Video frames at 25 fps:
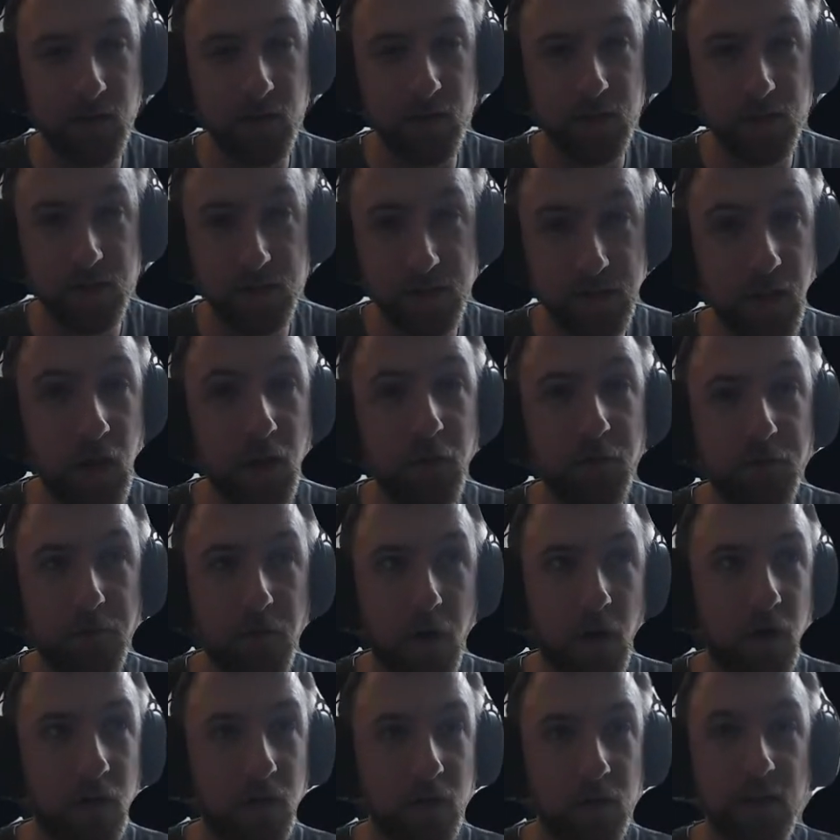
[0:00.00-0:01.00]
stuff
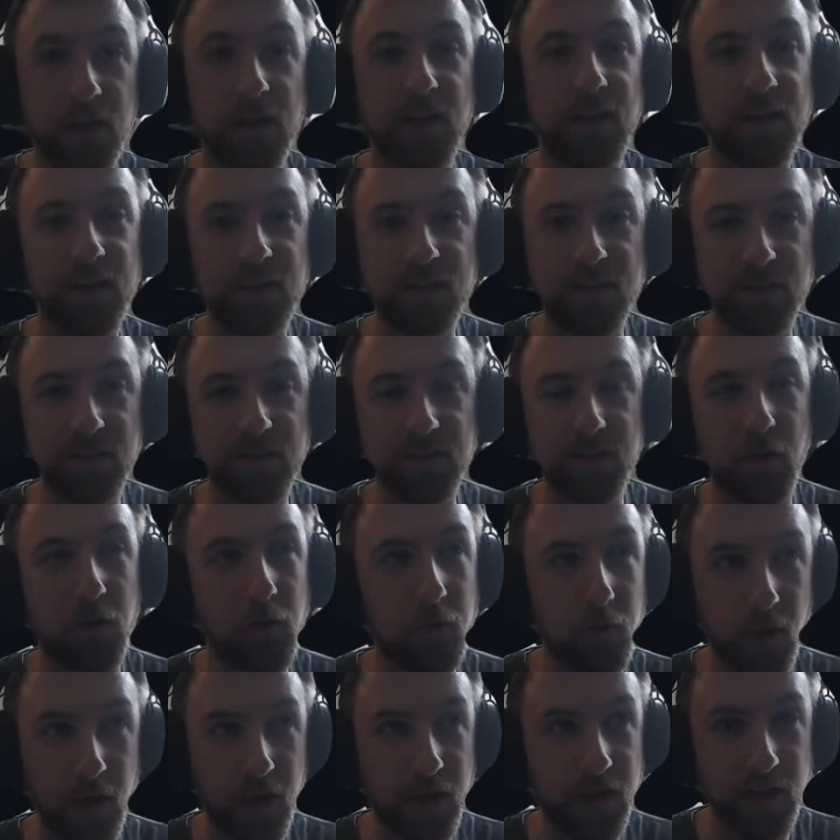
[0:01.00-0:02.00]
on Linux, so
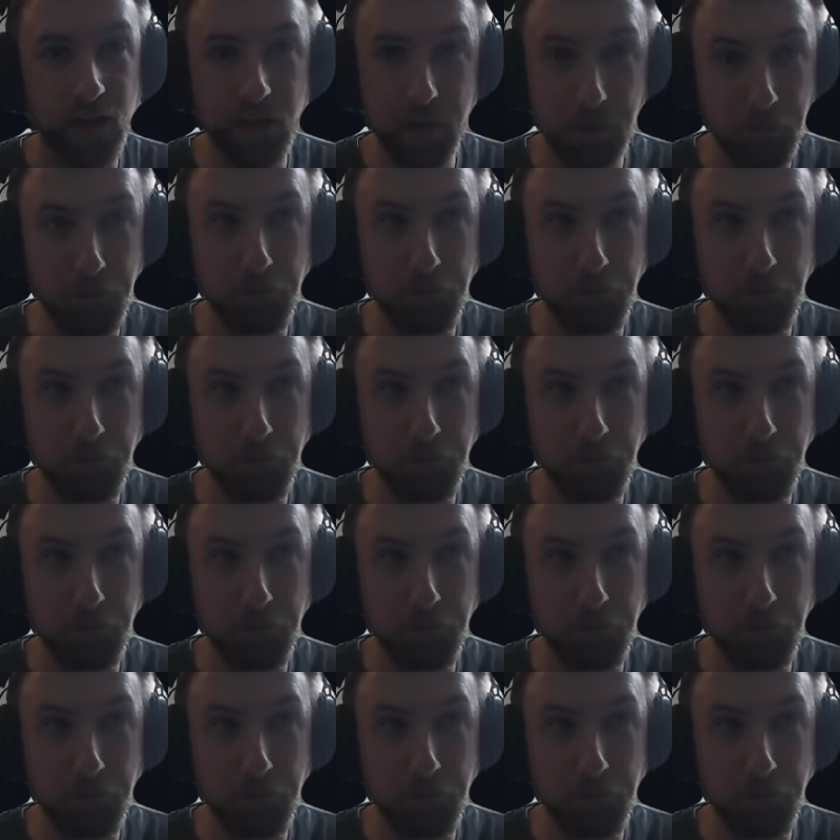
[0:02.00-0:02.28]
like